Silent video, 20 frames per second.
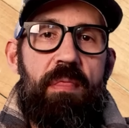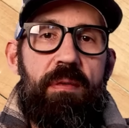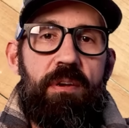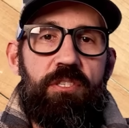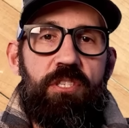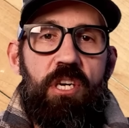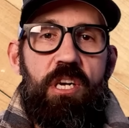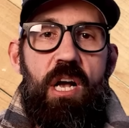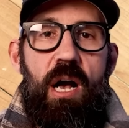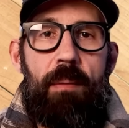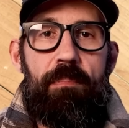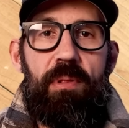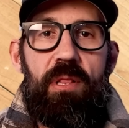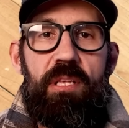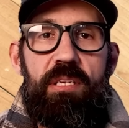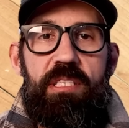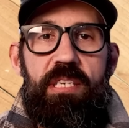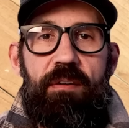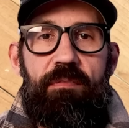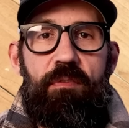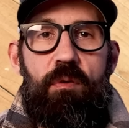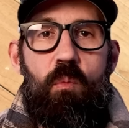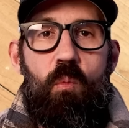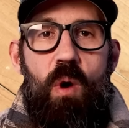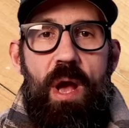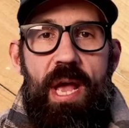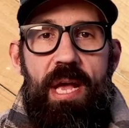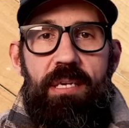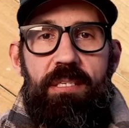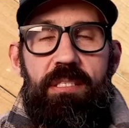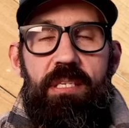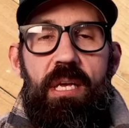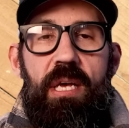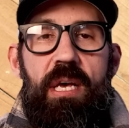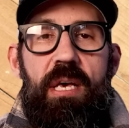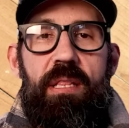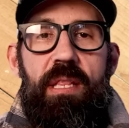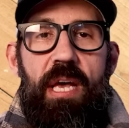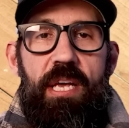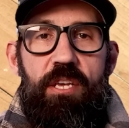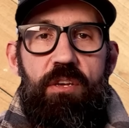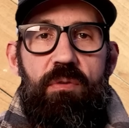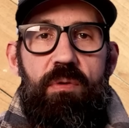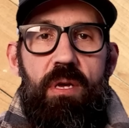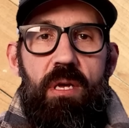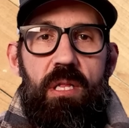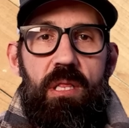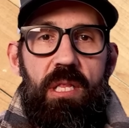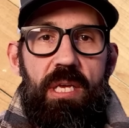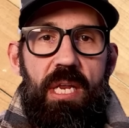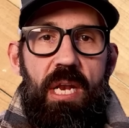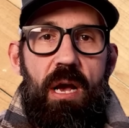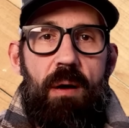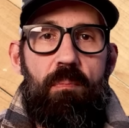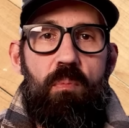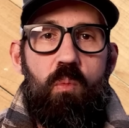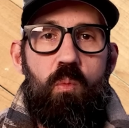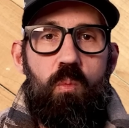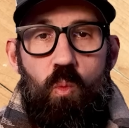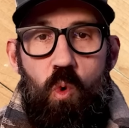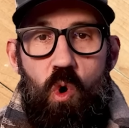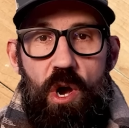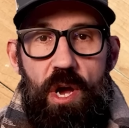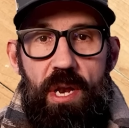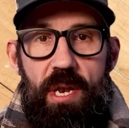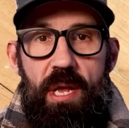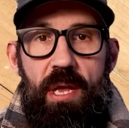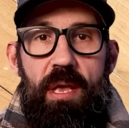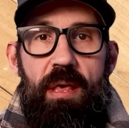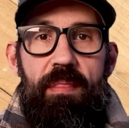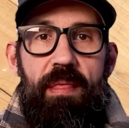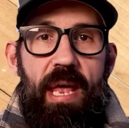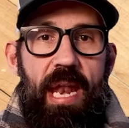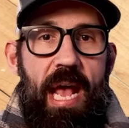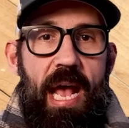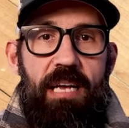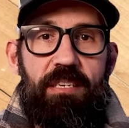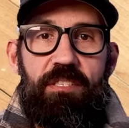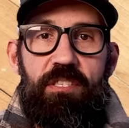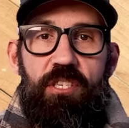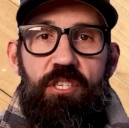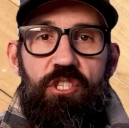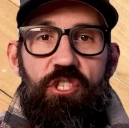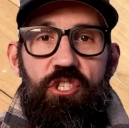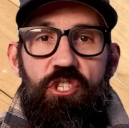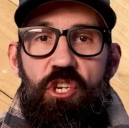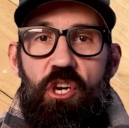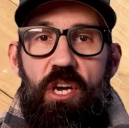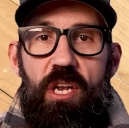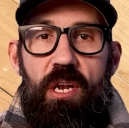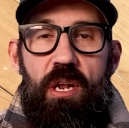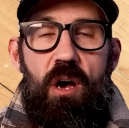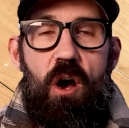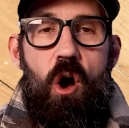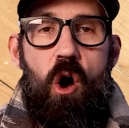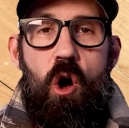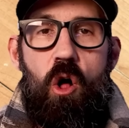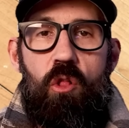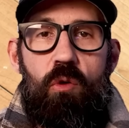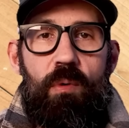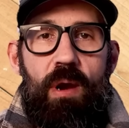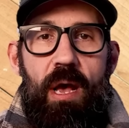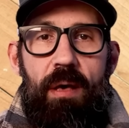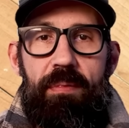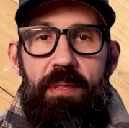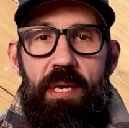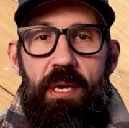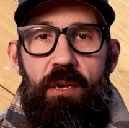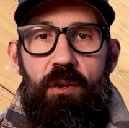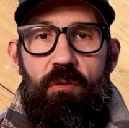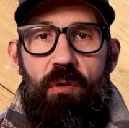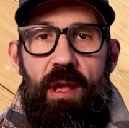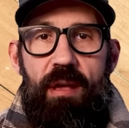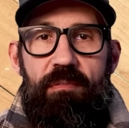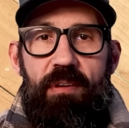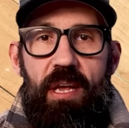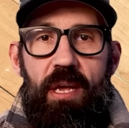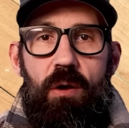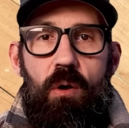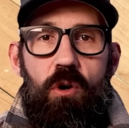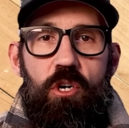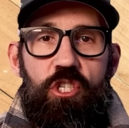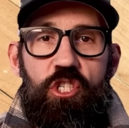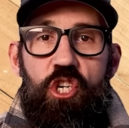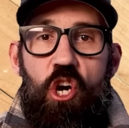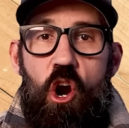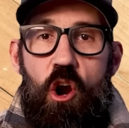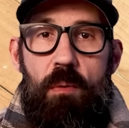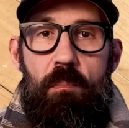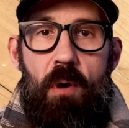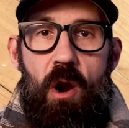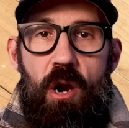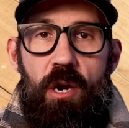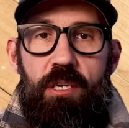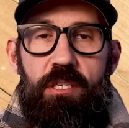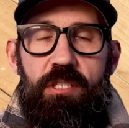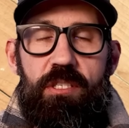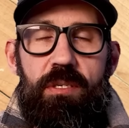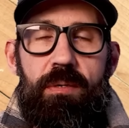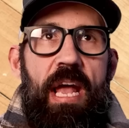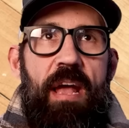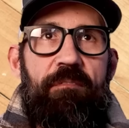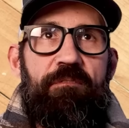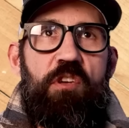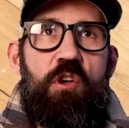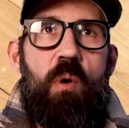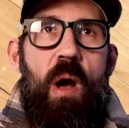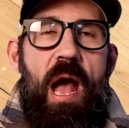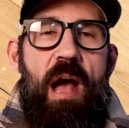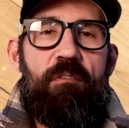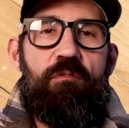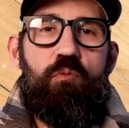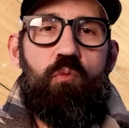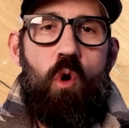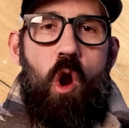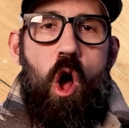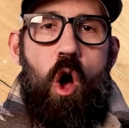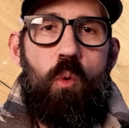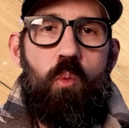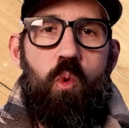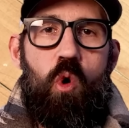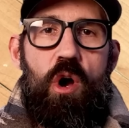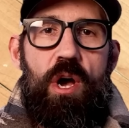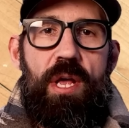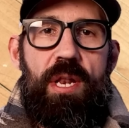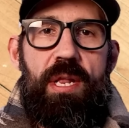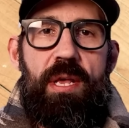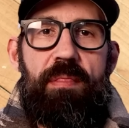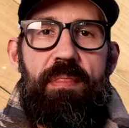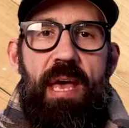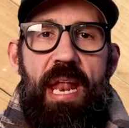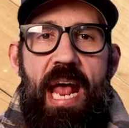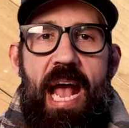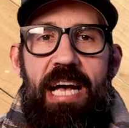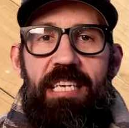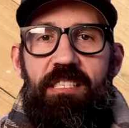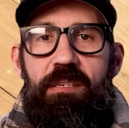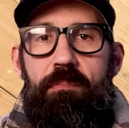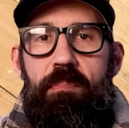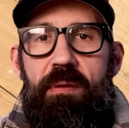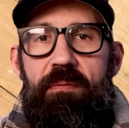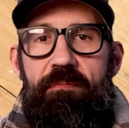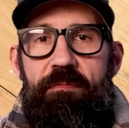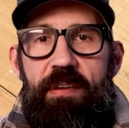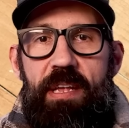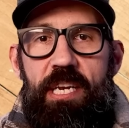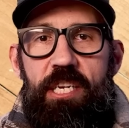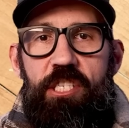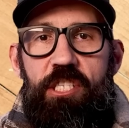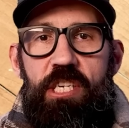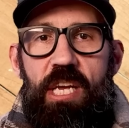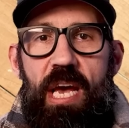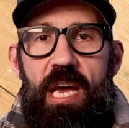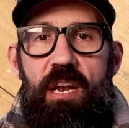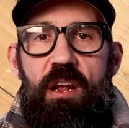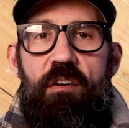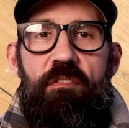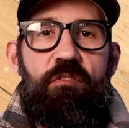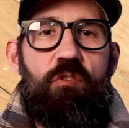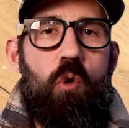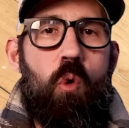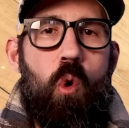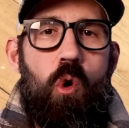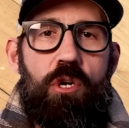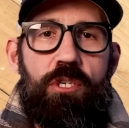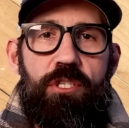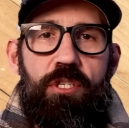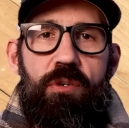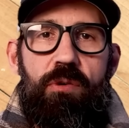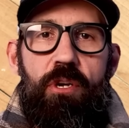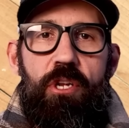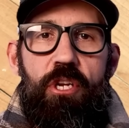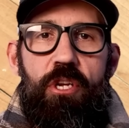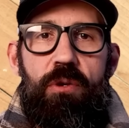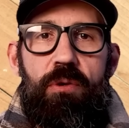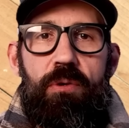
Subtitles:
there's a couple of different ways that you can clean up wood that has soot all around the engraving or char marks. If you have raw wood that hasn't been finished yet, of course you can